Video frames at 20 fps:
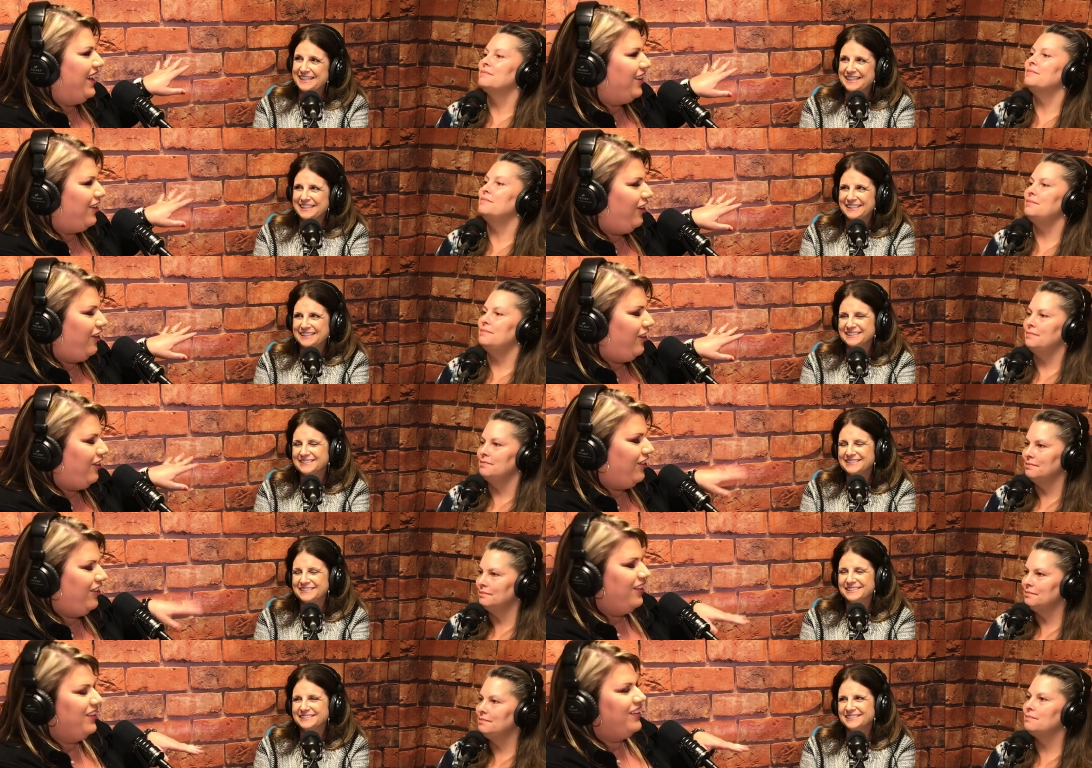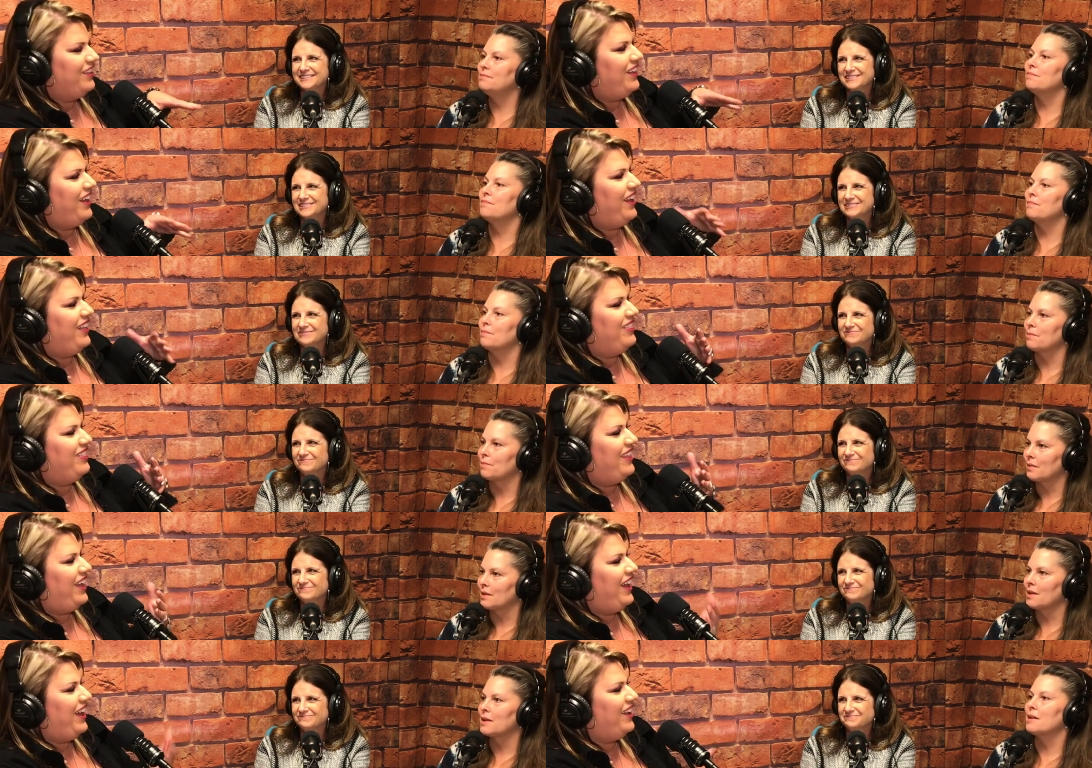Speaker 1: at all,
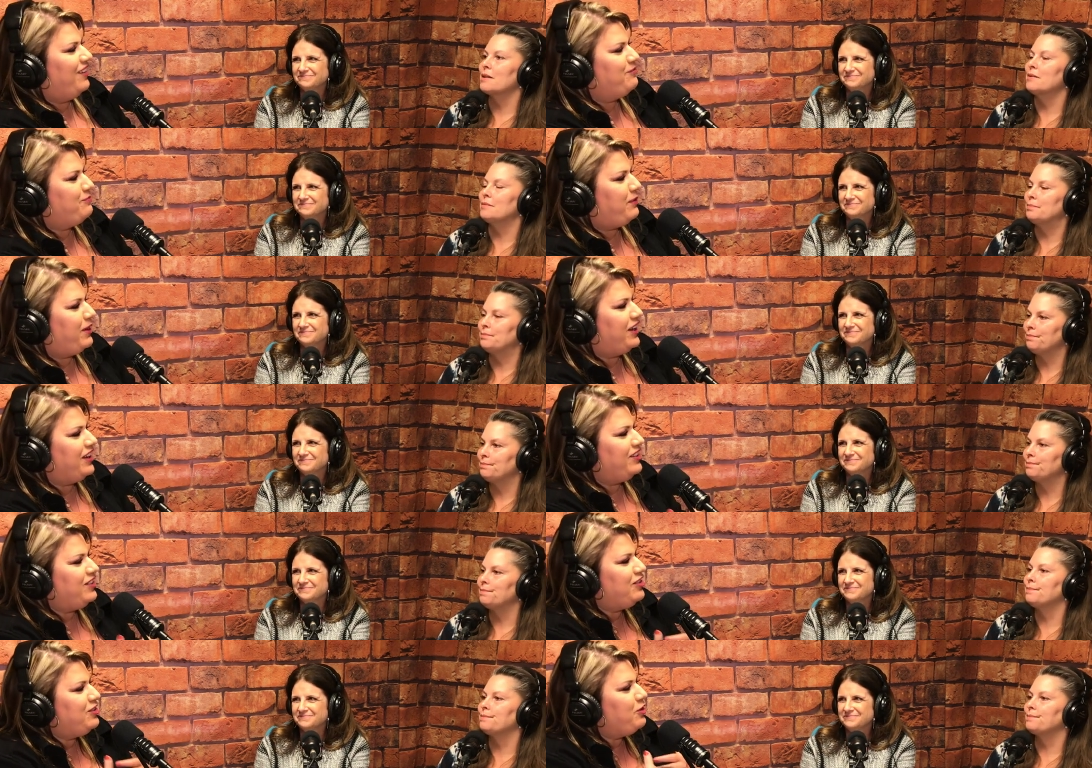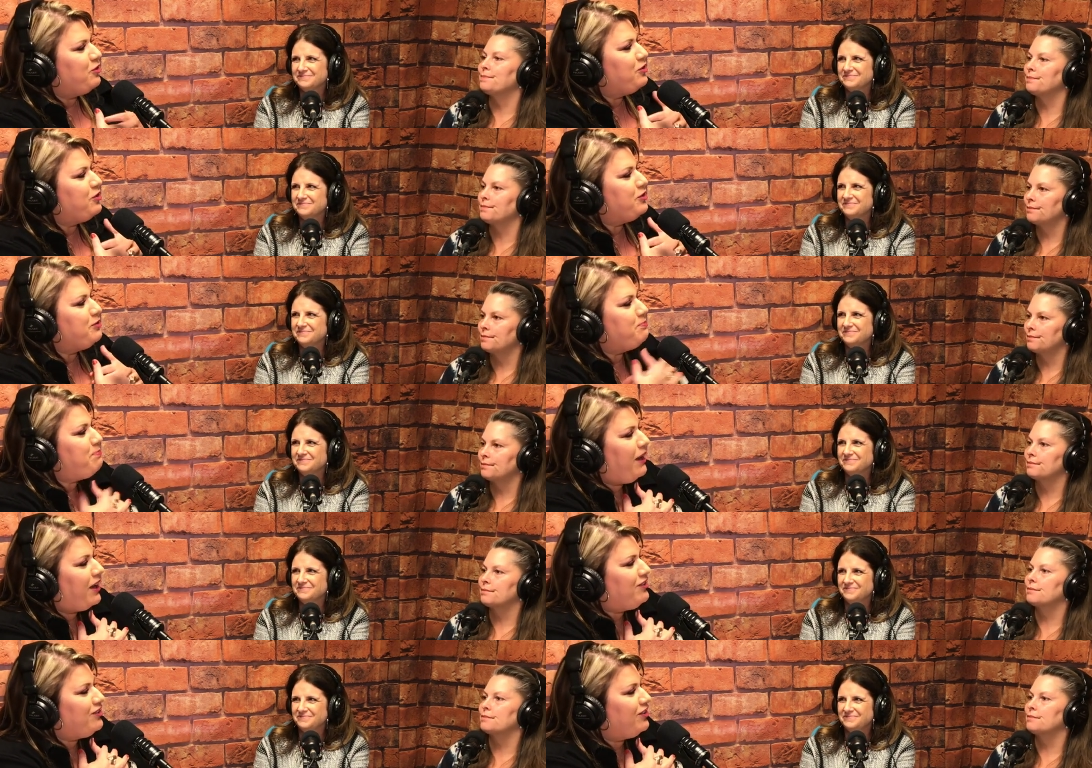and that but it's so
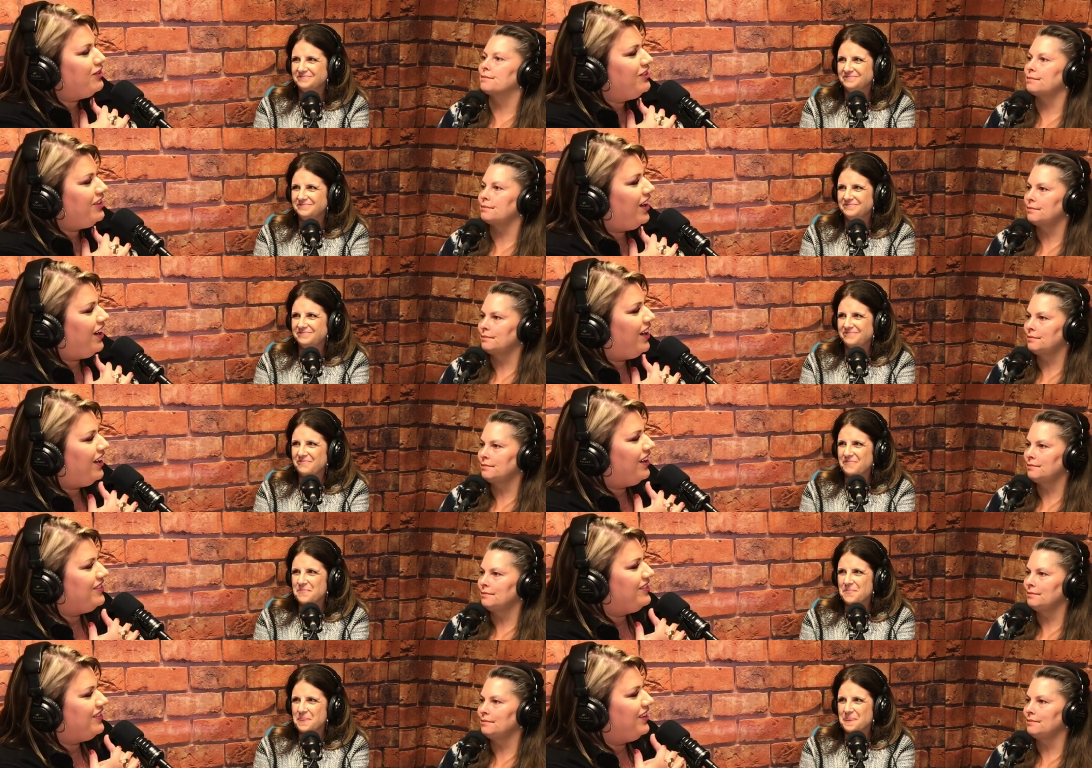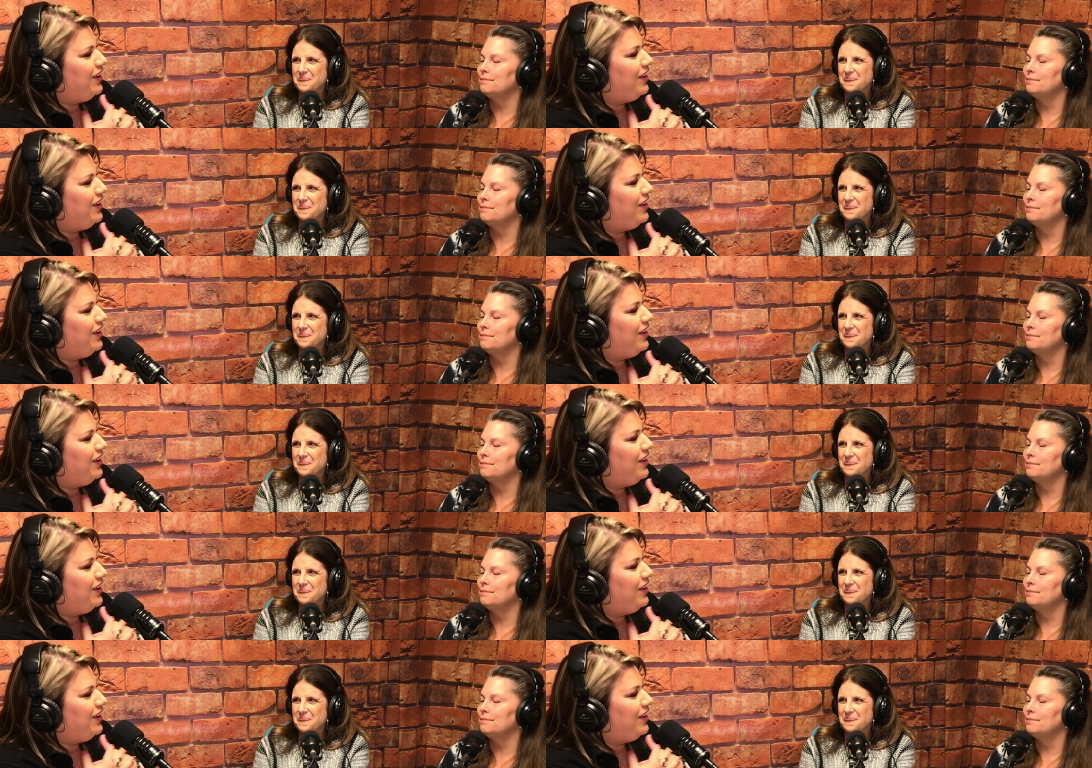special to us.